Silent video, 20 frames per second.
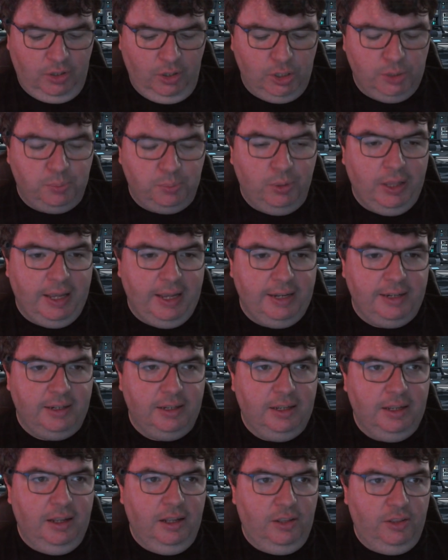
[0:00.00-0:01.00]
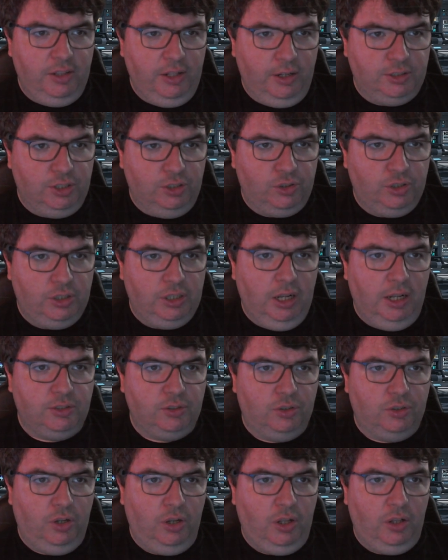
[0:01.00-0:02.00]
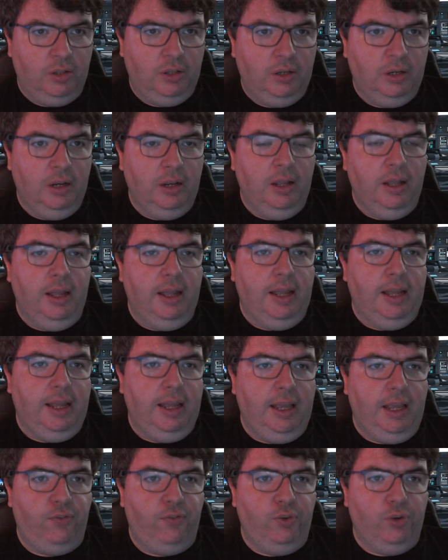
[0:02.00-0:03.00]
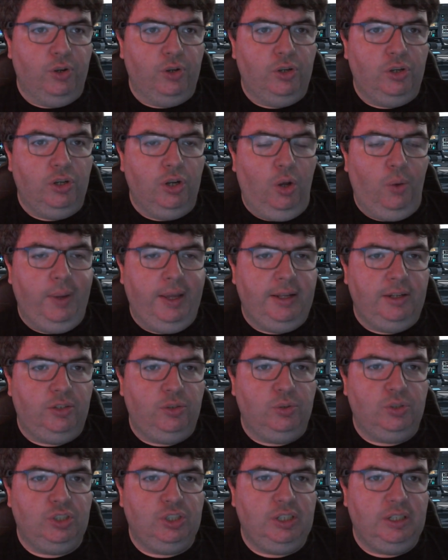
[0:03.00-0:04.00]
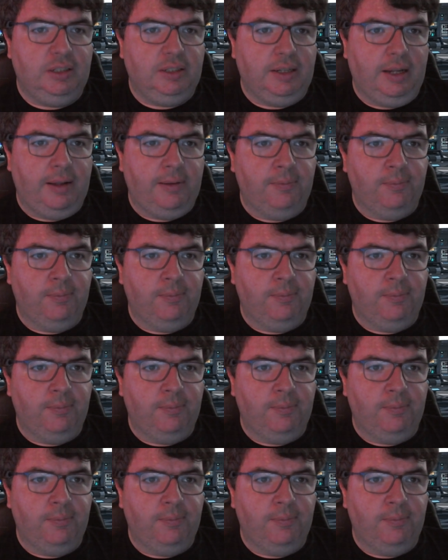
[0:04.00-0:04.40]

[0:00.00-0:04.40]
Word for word: those played aren't such a concert hall if you're going to see like,